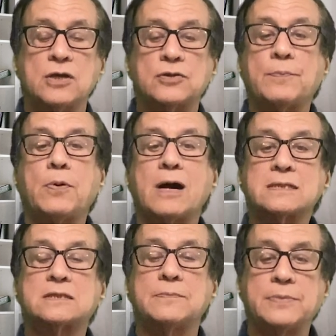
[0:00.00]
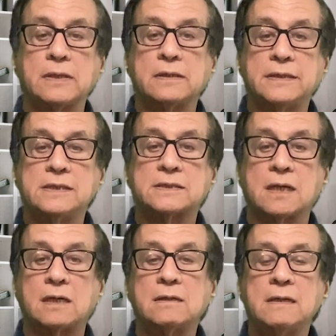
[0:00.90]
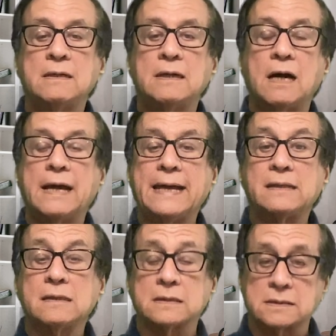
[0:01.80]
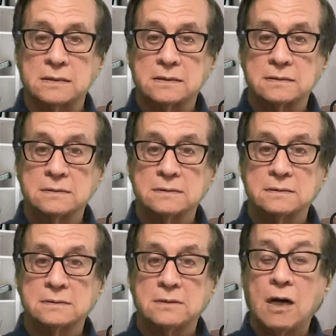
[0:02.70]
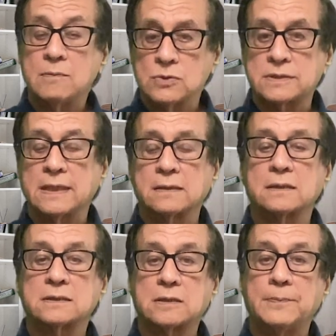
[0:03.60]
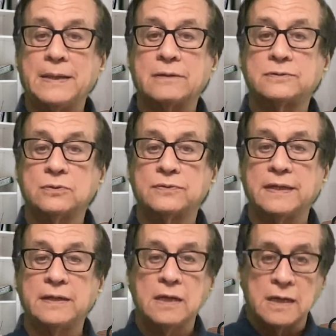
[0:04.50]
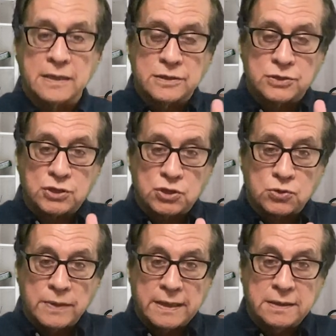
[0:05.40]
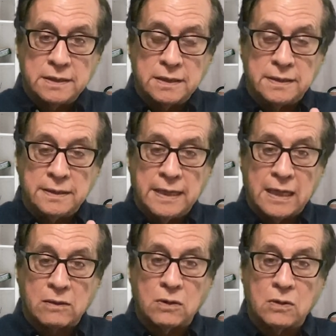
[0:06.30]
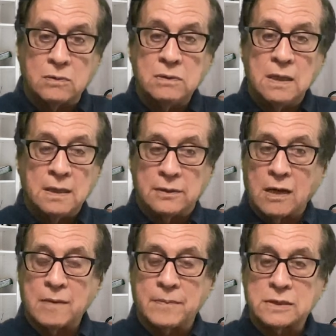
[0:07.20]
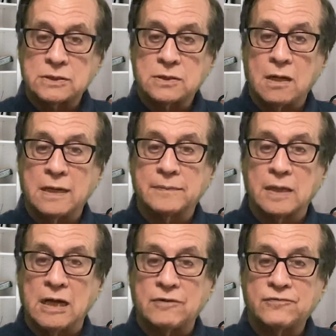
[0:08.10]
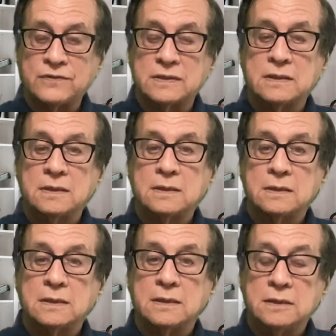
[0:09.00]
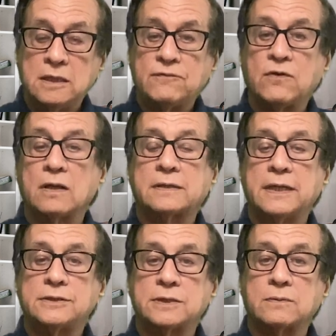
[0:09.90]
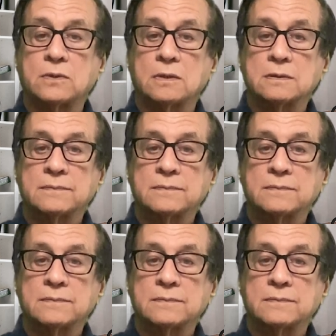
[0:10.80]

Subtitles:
The possibilities are endless, almost endless, compared to the constricted, narrow, not much time left default aging world.